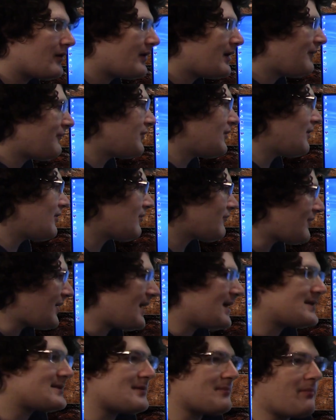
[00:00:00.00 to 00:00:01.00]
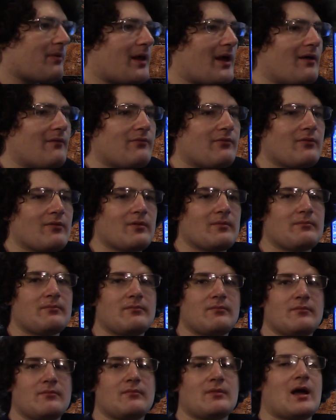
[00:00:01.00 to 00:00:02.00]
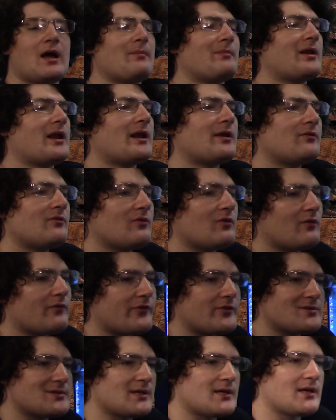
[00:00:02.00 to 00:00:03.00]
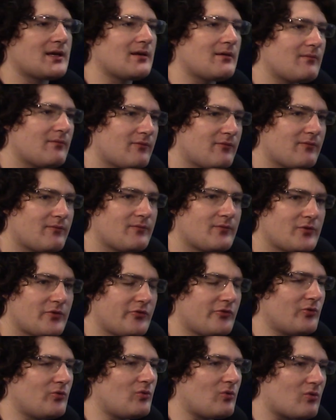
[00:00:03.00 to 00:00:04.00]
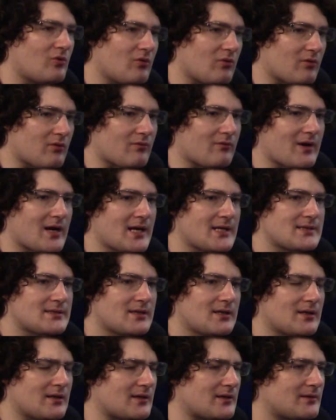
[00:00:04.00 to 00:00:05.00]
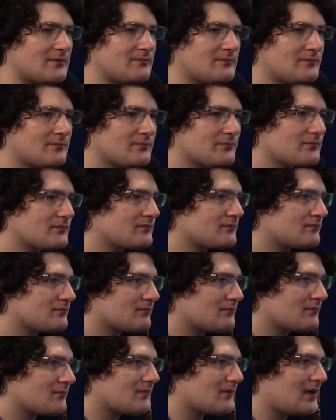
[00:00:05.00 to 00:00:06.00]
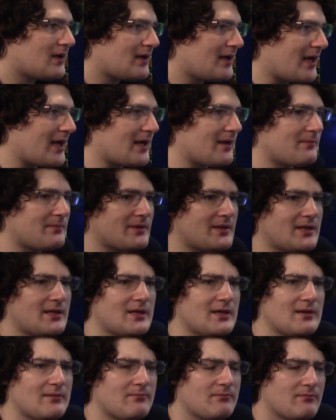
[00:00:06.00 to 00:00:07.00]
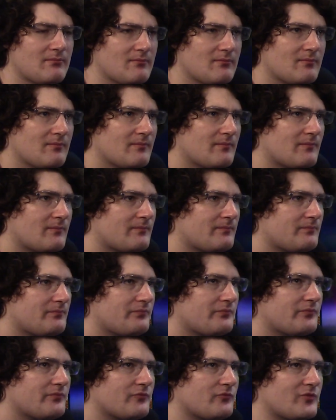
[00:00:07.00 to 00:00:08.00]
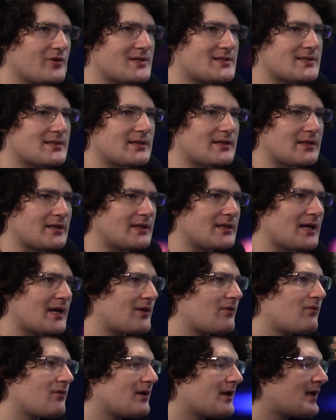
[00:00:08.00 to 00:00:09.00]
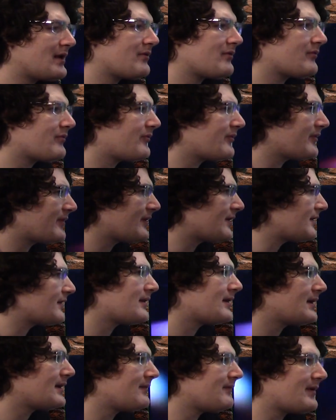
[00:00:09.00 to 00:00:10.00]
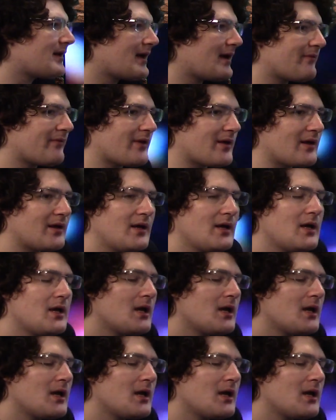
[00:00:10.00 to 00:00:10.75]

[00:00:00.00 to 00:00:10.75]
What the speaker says: If you're on the Ryzen platform, I mean, I don't know if there's any dual core Ryzen AMD recently. I don't think that they even have that.